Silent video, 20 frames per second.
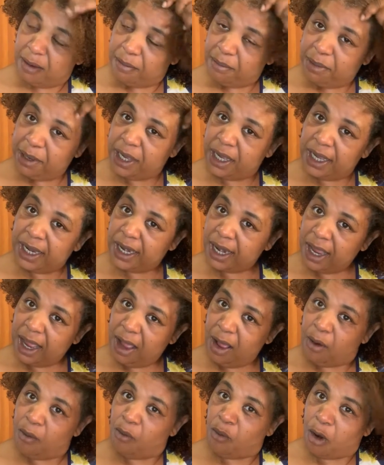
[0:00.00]
but
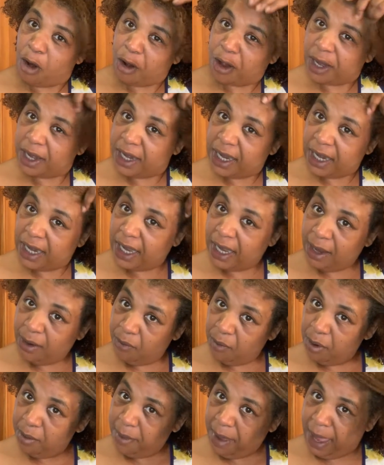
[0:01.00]
I'm working it in
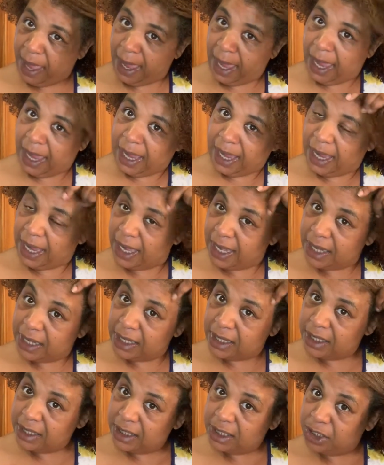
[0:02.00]
with my hand
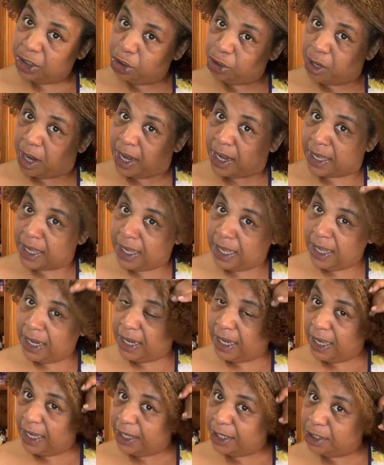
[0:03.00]
to try to get
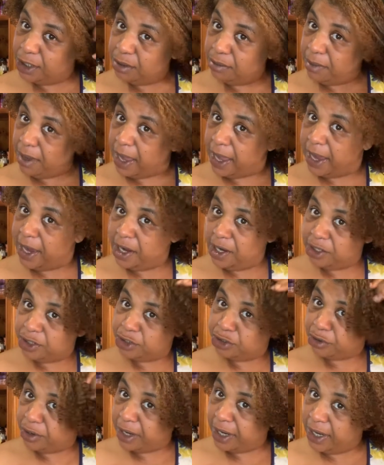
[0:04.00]
it into my hair
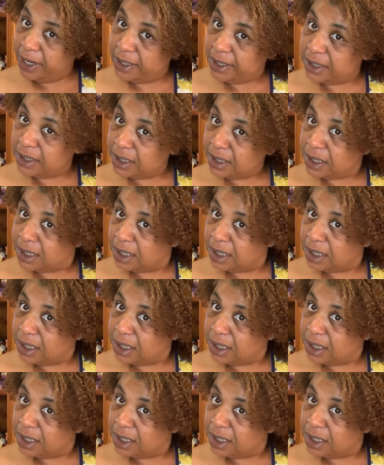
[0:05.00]
strands.